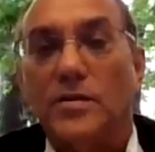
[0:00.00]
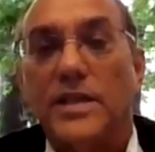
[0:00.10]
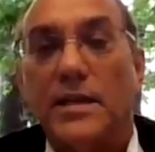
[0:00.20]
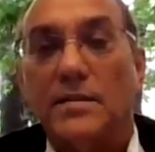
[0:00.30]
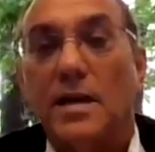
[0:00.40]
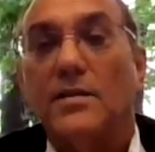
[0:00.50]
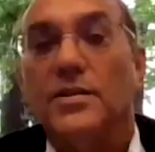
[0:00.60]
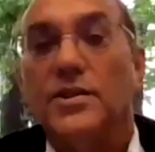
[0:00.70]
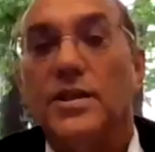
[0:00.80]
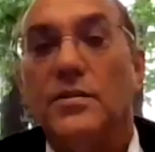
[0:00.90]

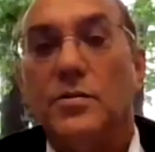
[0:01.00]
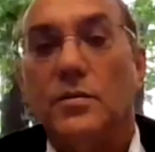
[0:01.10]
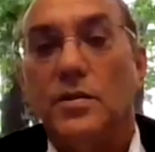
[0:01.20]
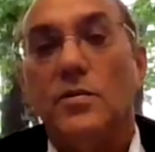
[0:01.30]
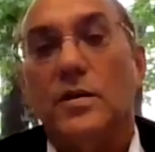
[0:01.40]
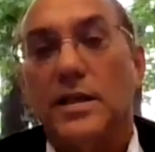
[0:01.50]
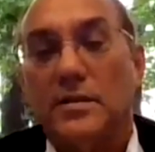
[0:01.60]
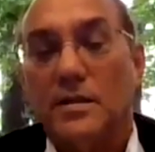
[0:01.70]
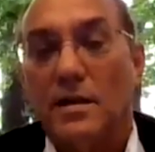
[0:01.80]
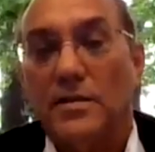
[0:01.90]
technology to a newer
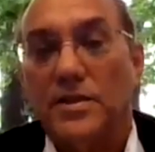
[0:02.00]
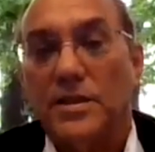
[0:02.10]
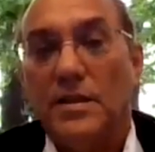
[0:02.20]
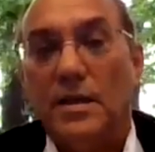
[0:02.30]
technology,